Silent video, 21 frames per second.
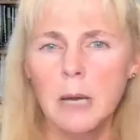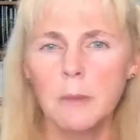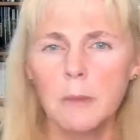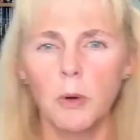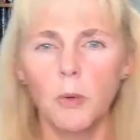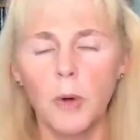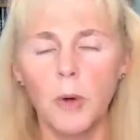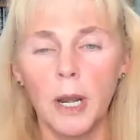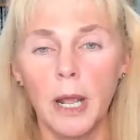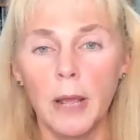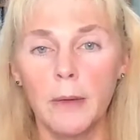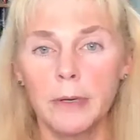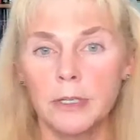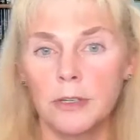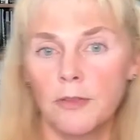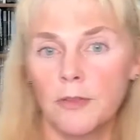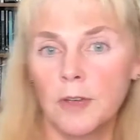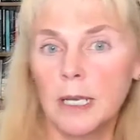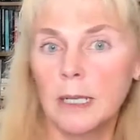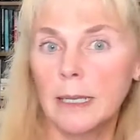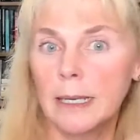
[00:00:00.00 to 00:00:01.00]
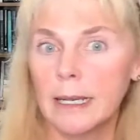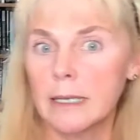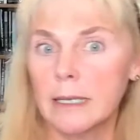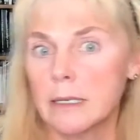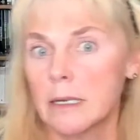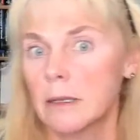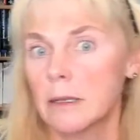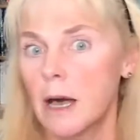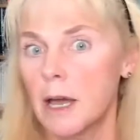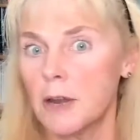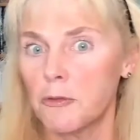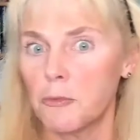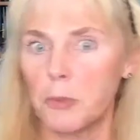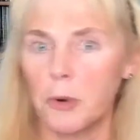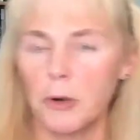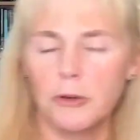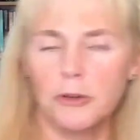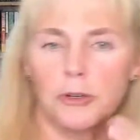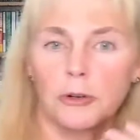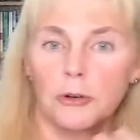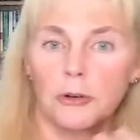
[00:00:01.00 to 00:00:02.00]
but what I was feeling is a lot of
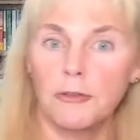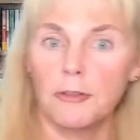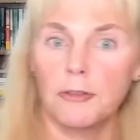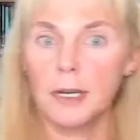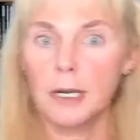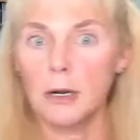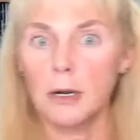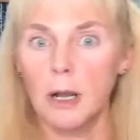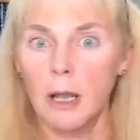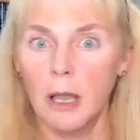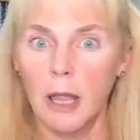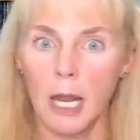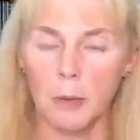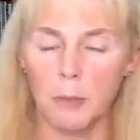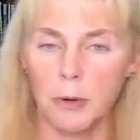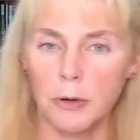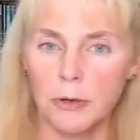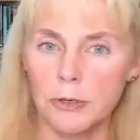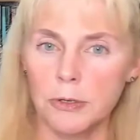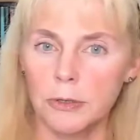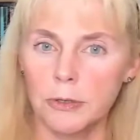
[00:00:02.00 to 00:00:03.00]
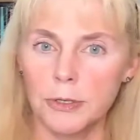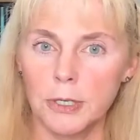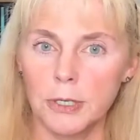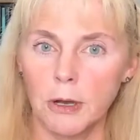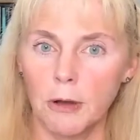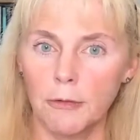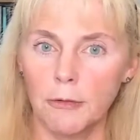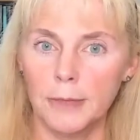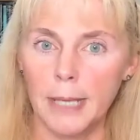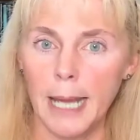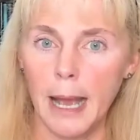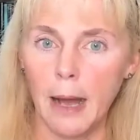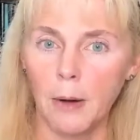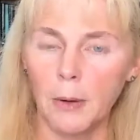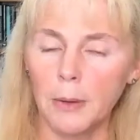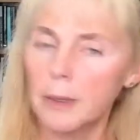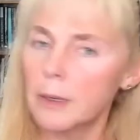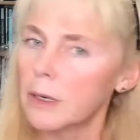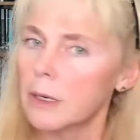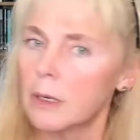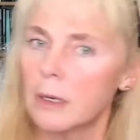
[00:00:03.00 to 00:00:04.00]
personal fear and a lot of personal self-doubt.
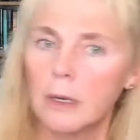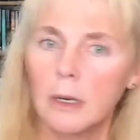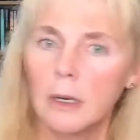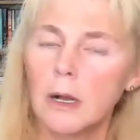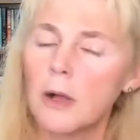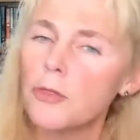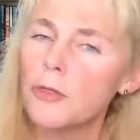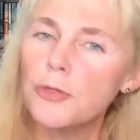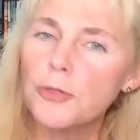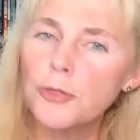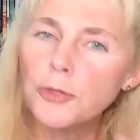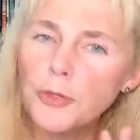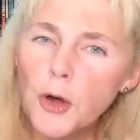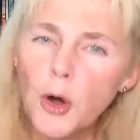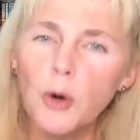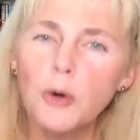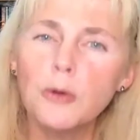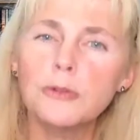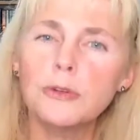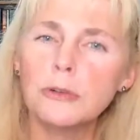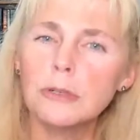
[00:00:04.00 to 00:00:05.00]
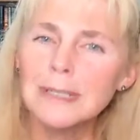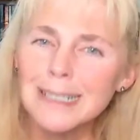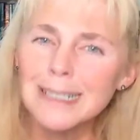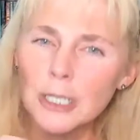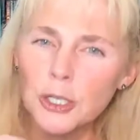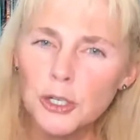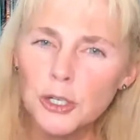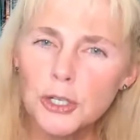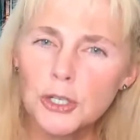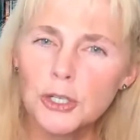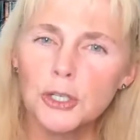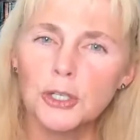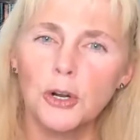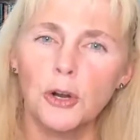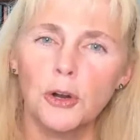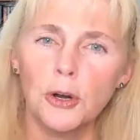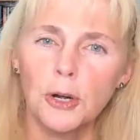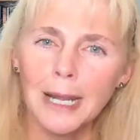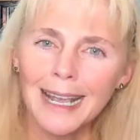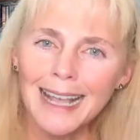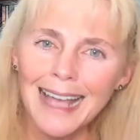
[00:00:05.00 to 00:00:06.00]
Those are
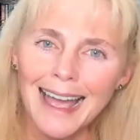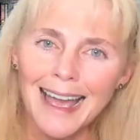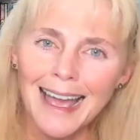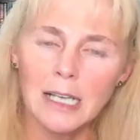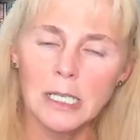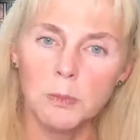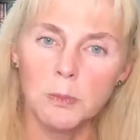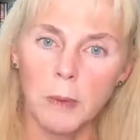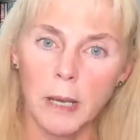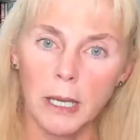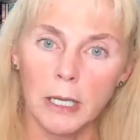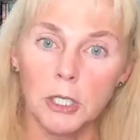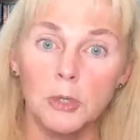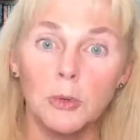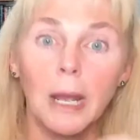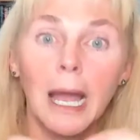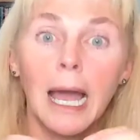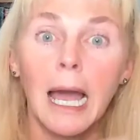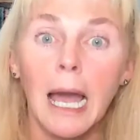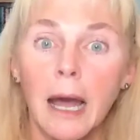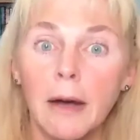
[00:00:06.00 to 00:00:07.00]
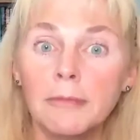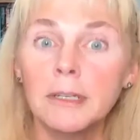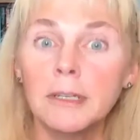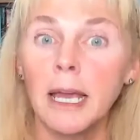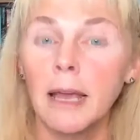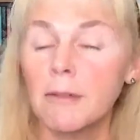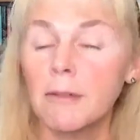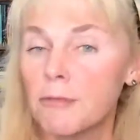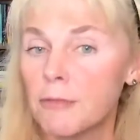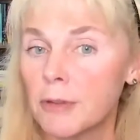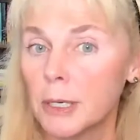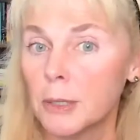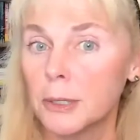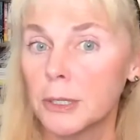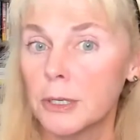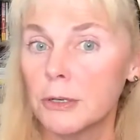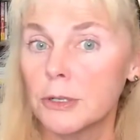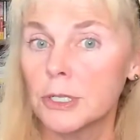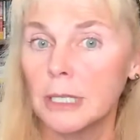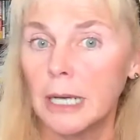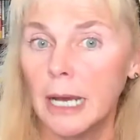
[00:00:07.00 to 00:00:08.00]
discerning aspects. You have to have
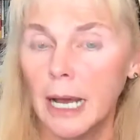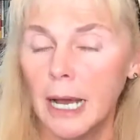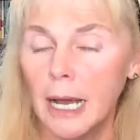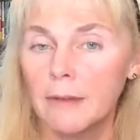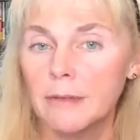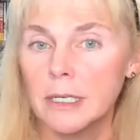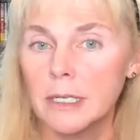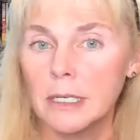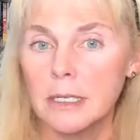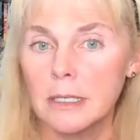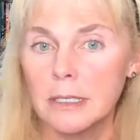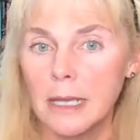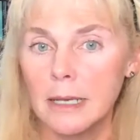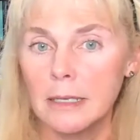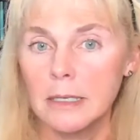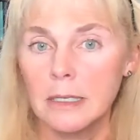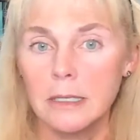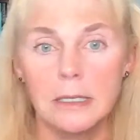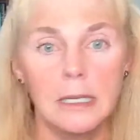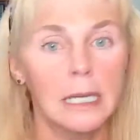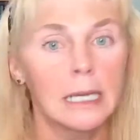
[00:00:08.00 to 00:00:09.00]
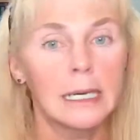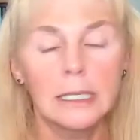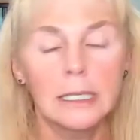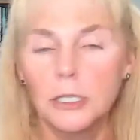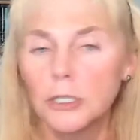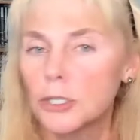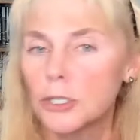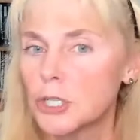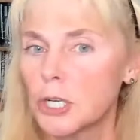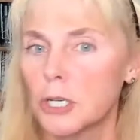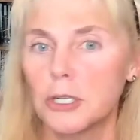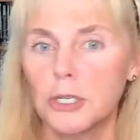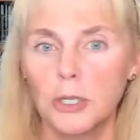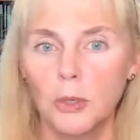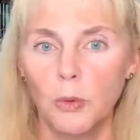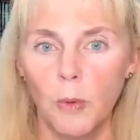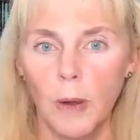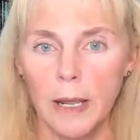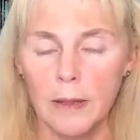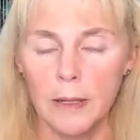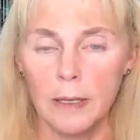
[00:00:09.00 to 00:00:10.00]
failures to have successes. It's just the
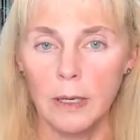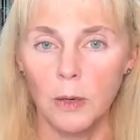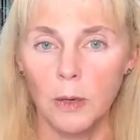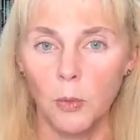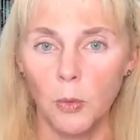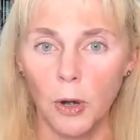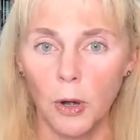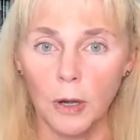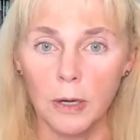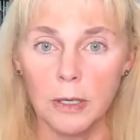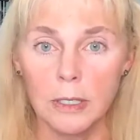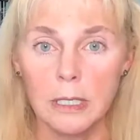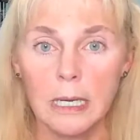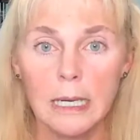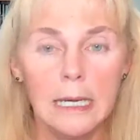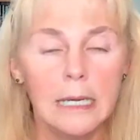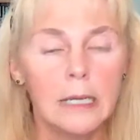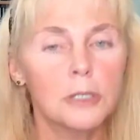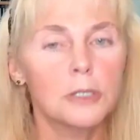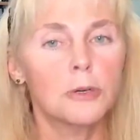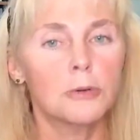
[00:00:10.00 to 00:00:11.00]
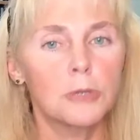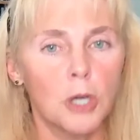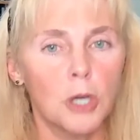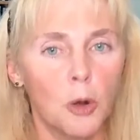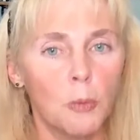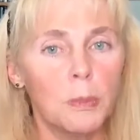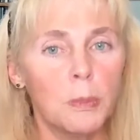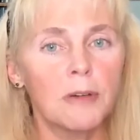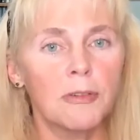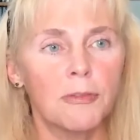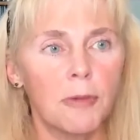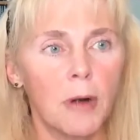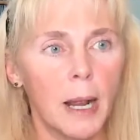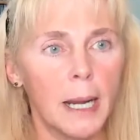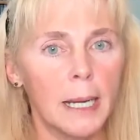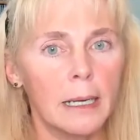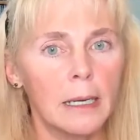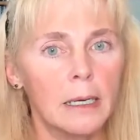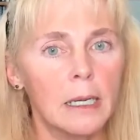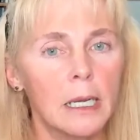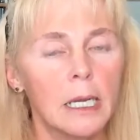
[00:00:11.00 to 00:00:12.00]
way that it works. So don't be
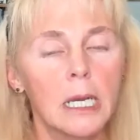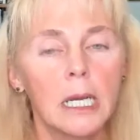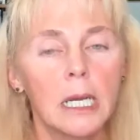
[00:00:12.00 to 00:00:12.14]
frightened.